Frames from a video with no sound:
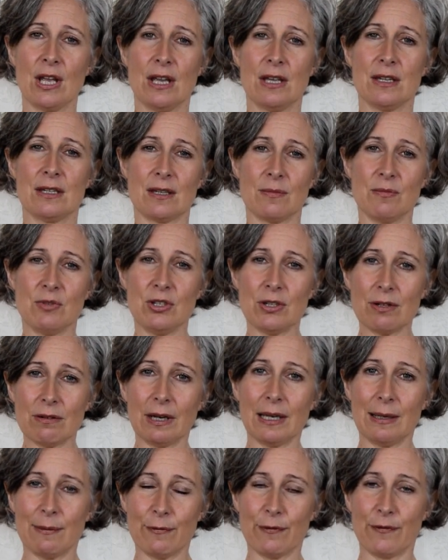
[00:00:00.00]
some
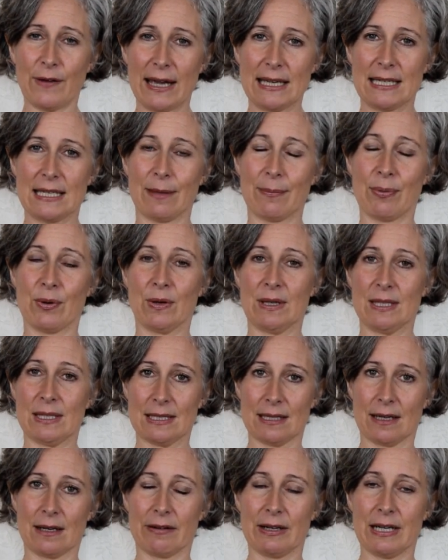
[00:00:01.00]
neurolymphatic points
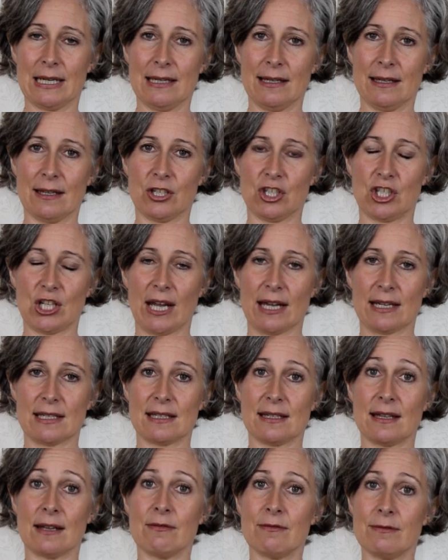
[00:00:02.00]
that are in the
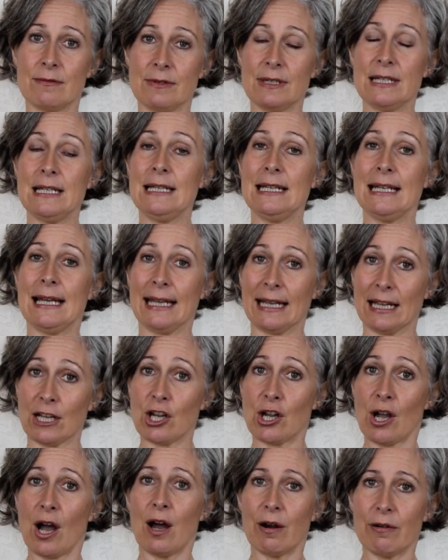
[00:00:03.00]
chest that really
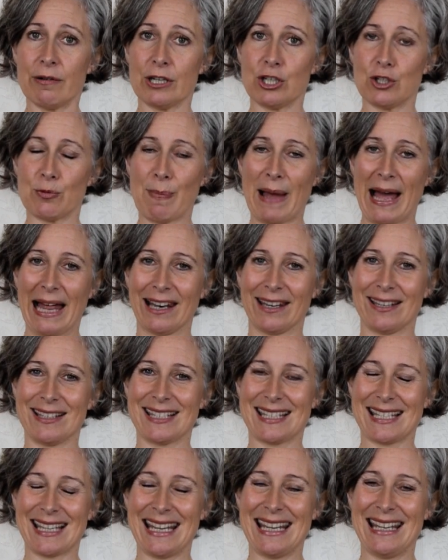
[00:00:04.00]
encourage
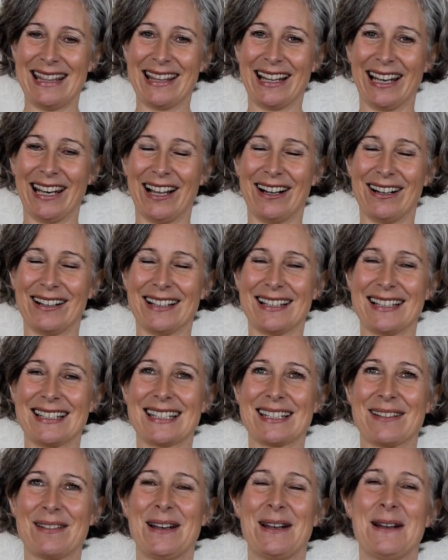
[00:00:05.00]
balance in the lungs.